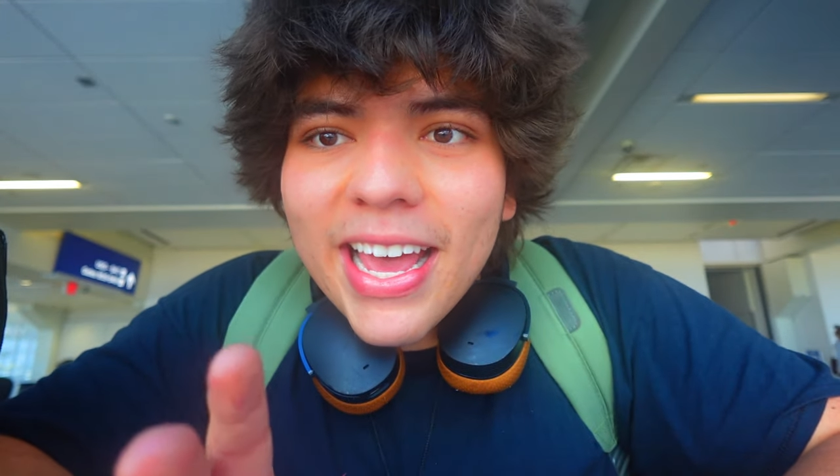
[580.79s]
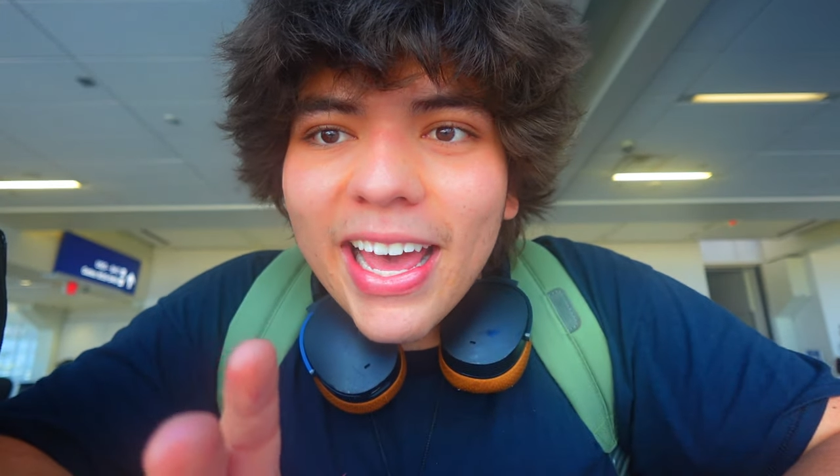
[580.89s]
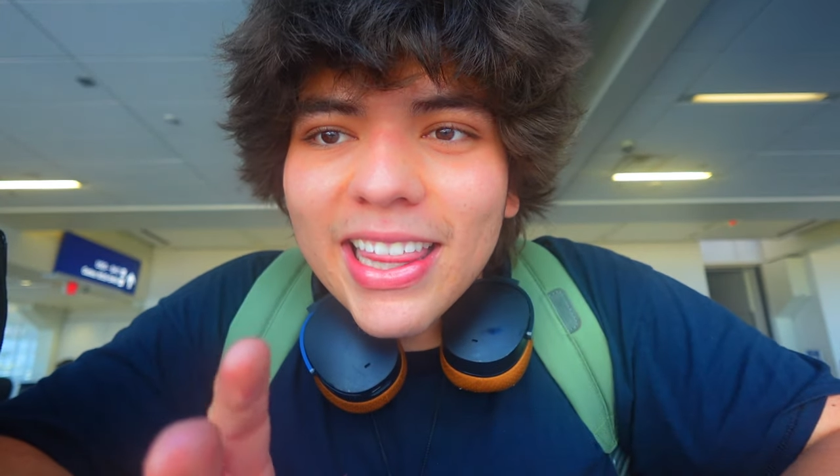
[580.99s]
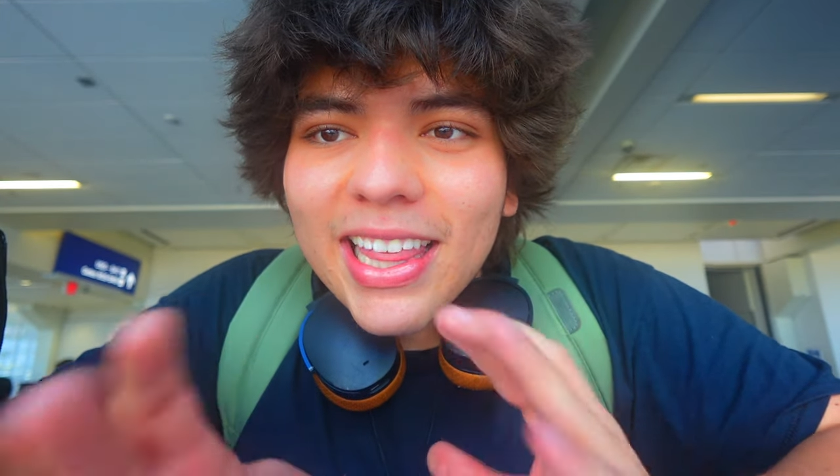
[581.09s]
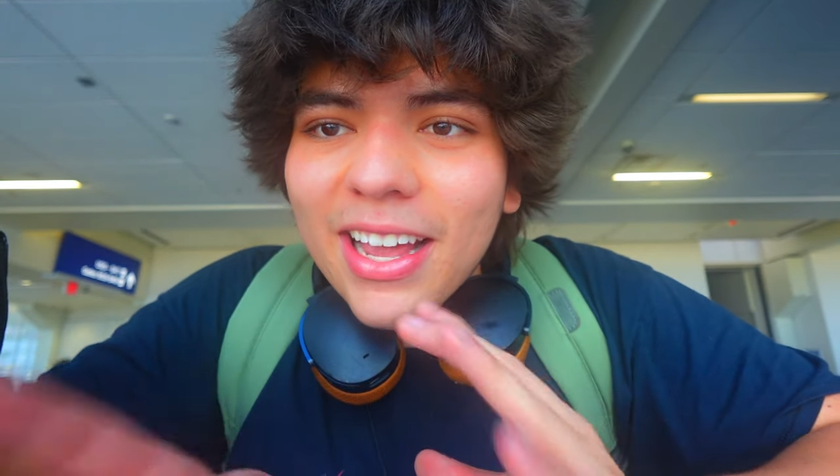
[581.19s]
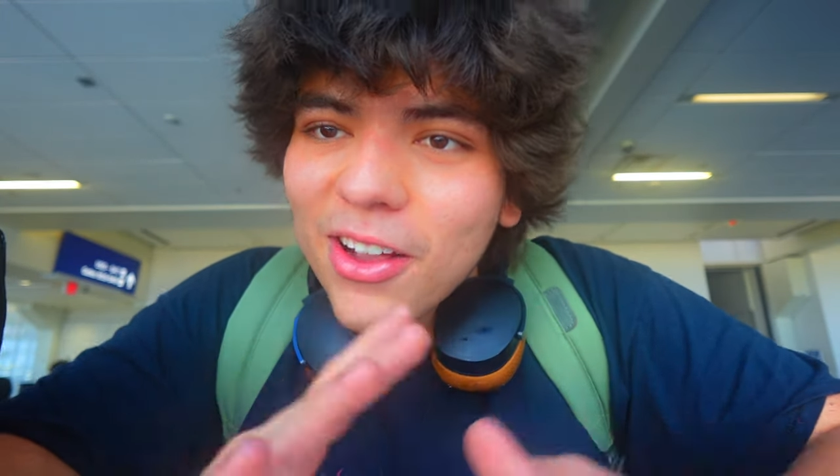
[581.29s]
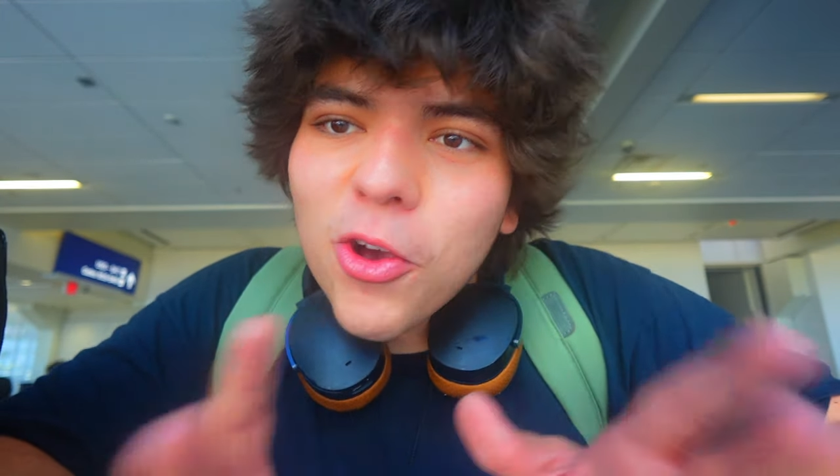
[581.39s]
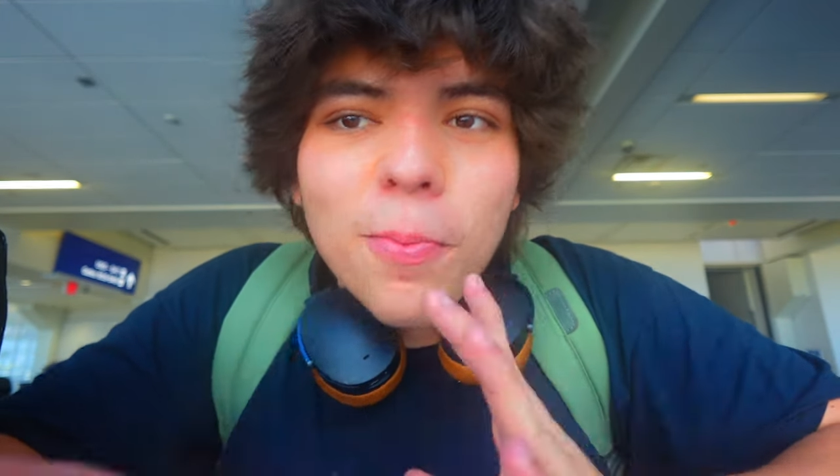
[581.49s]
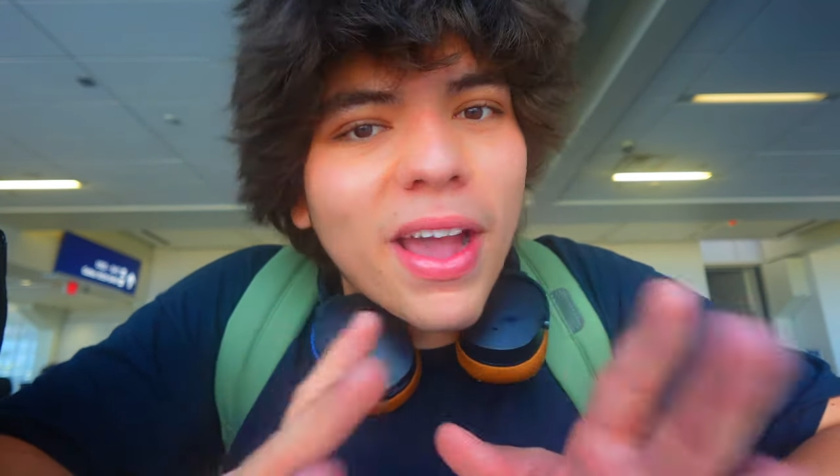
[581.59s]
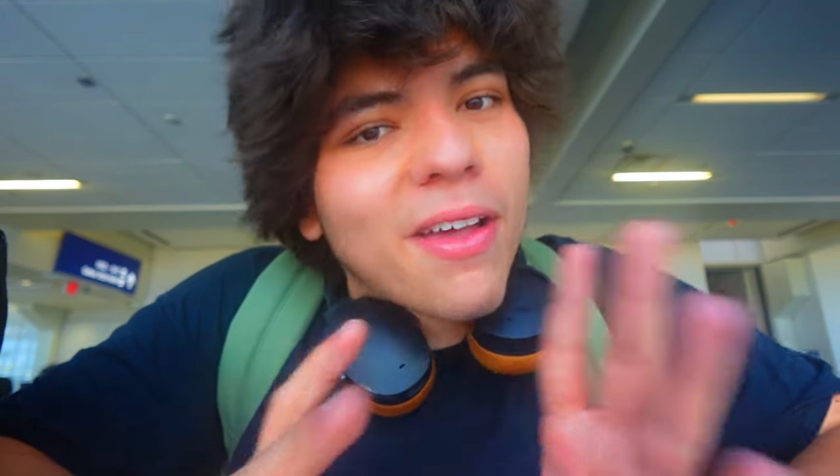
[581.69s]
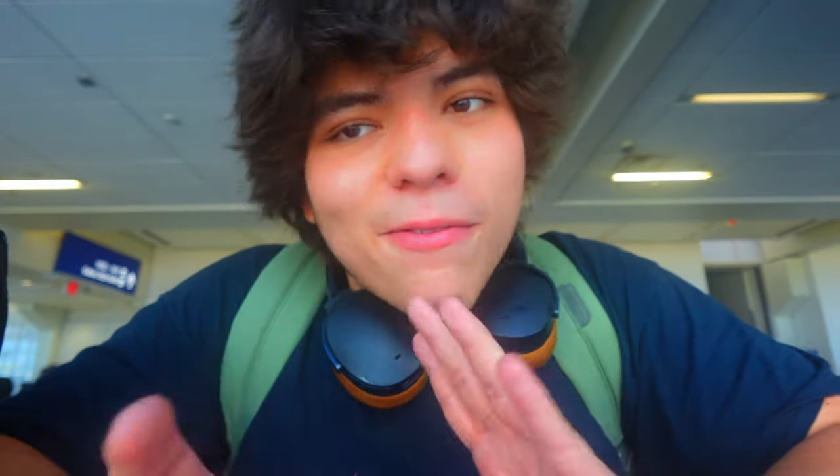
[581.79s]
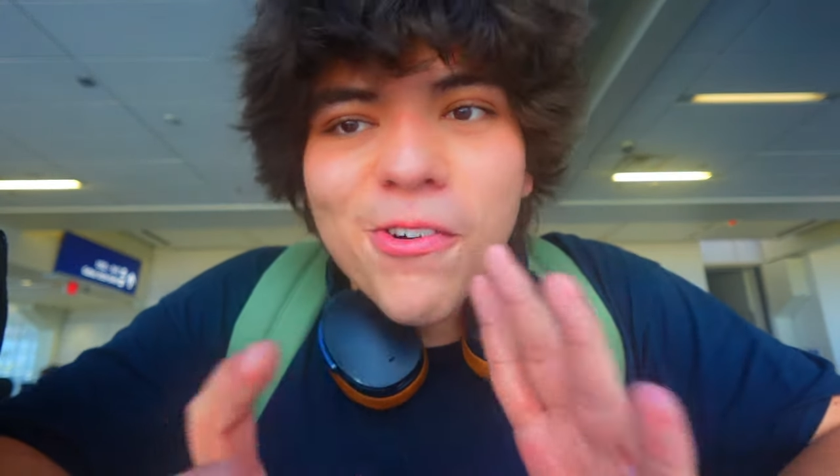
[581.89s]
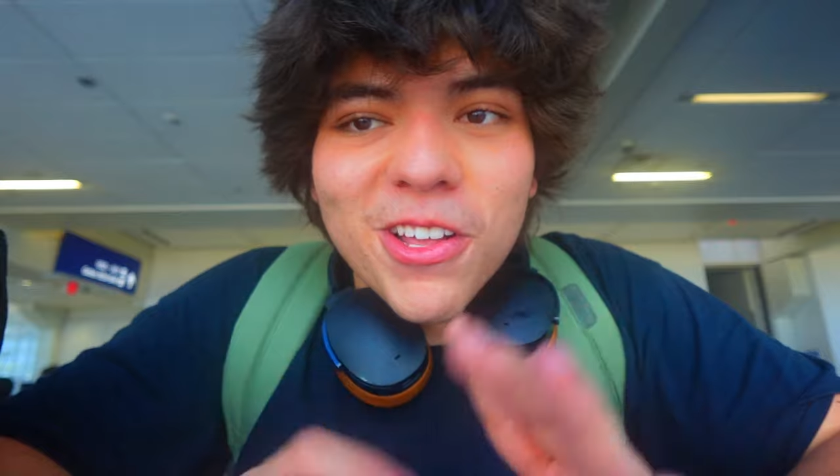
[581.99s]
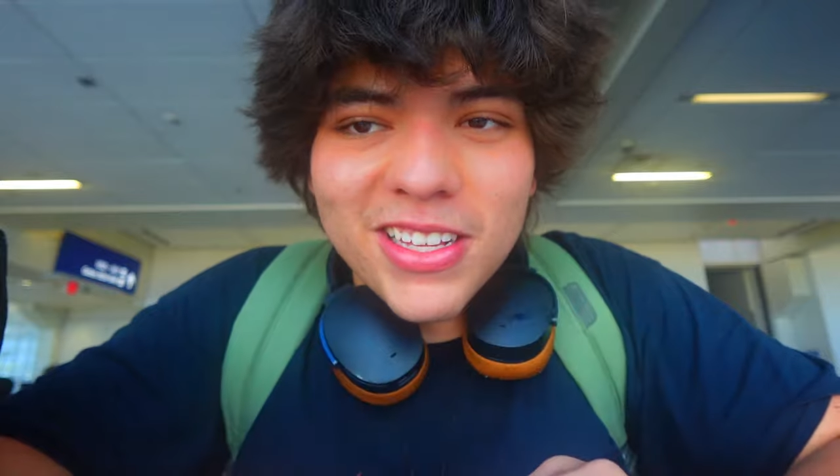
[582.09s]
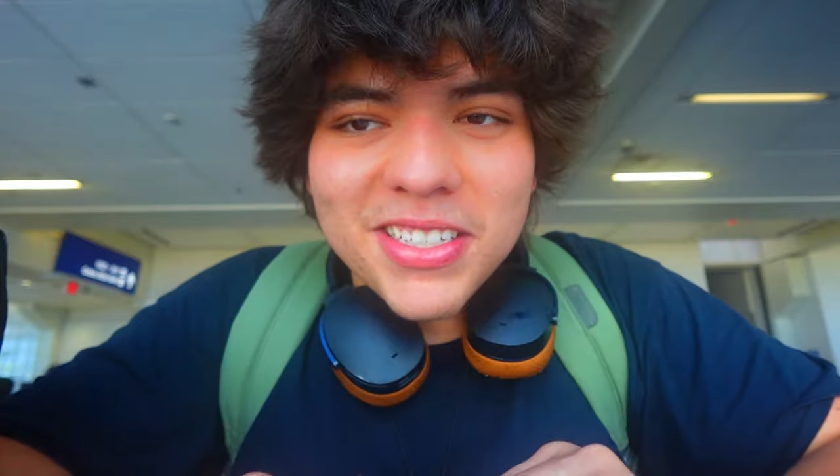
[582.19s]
and, like, go back and forth and